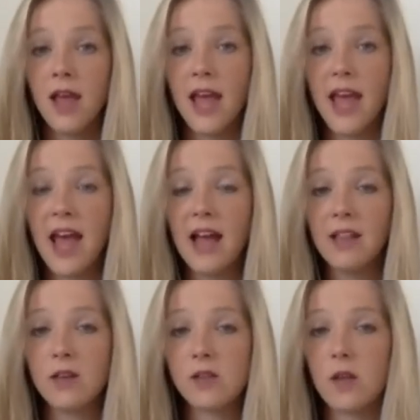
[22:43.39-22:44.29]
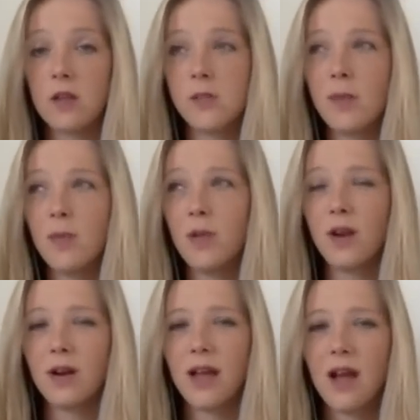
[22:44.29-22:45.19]
And there's all these people in
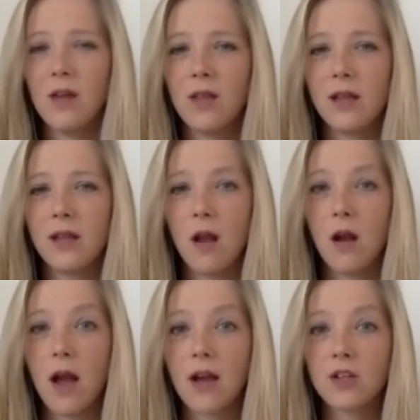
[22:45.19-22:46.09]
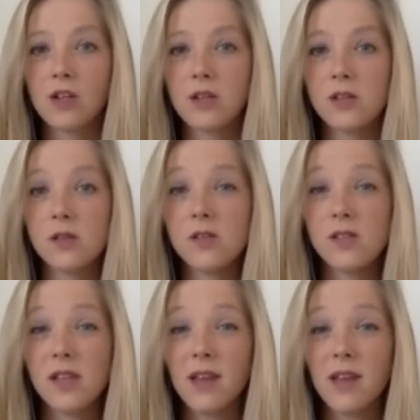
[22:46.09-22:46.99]
our town that are actually still
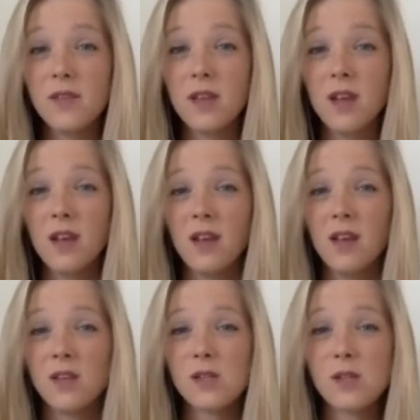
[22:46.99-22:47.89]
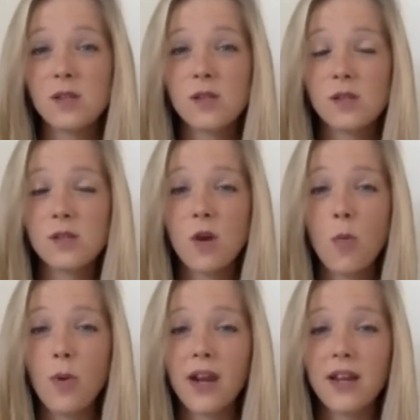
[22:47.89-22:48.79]
slaves. So
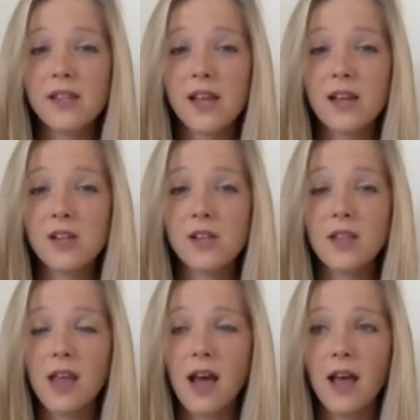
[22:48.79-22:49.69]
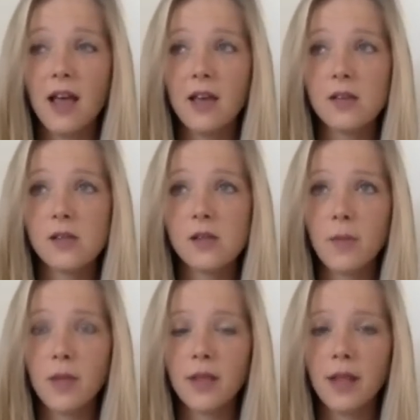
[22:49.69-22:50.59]
bringing attention to that is
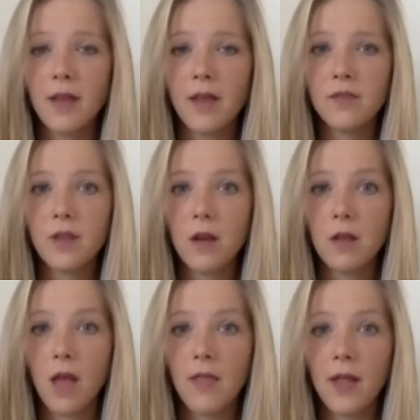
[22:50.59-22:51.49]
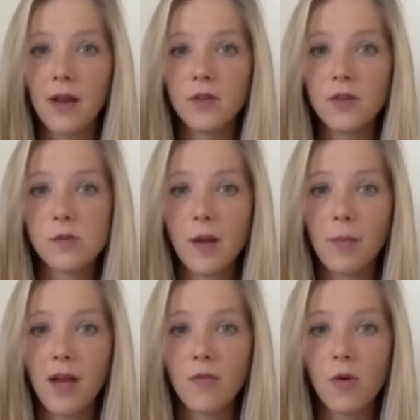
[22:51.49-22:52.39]
something that I've done a lot, that I've used my
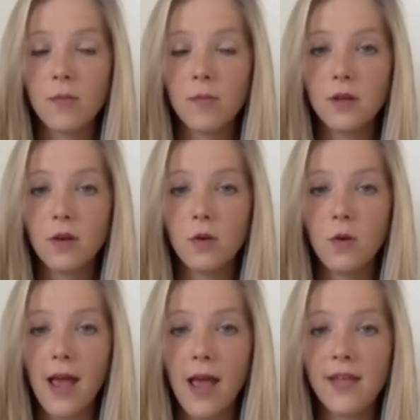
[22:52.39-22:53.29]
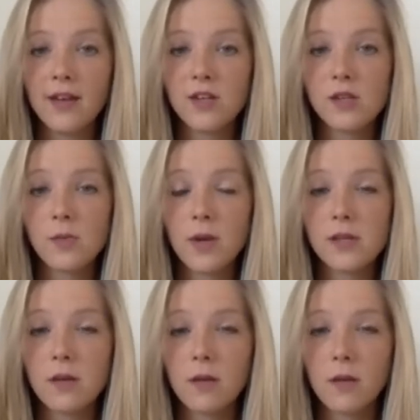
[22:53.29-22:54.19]
platform to do. And then just
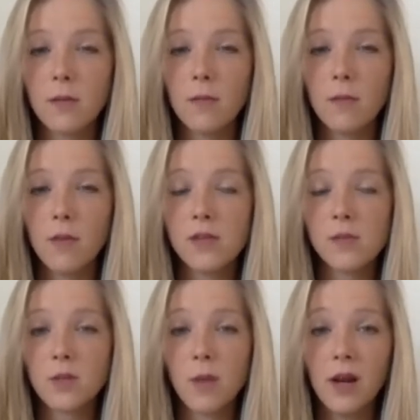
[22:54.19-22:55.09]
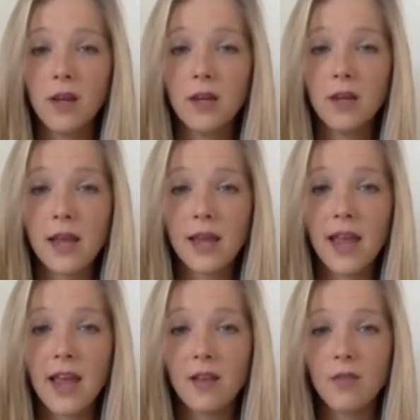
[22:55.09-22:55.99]
raising as much money as I
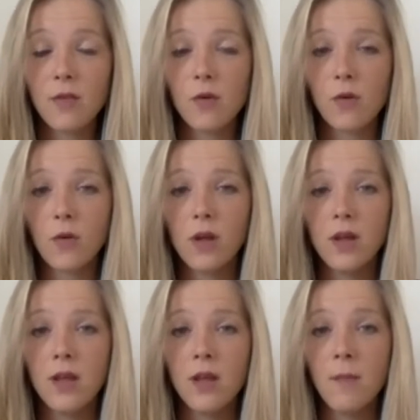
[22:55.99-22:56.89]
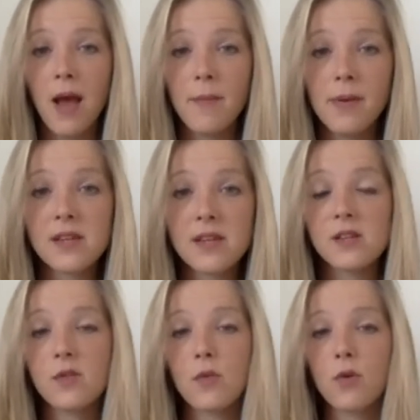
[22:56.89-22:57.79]
can through my business,
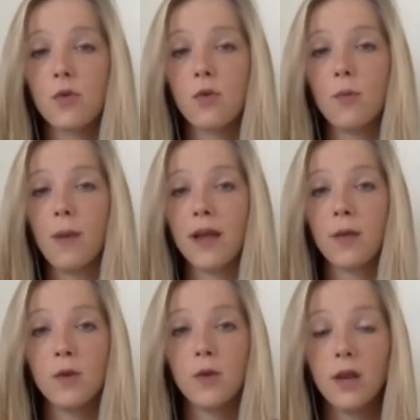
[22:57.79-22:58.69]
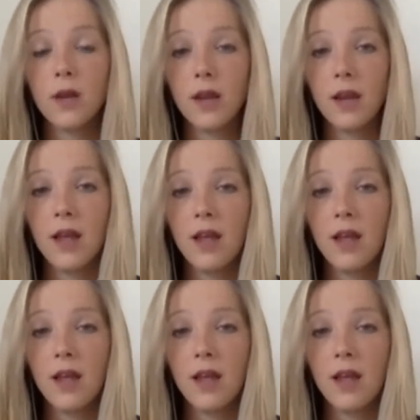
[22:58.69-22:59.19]
through my community.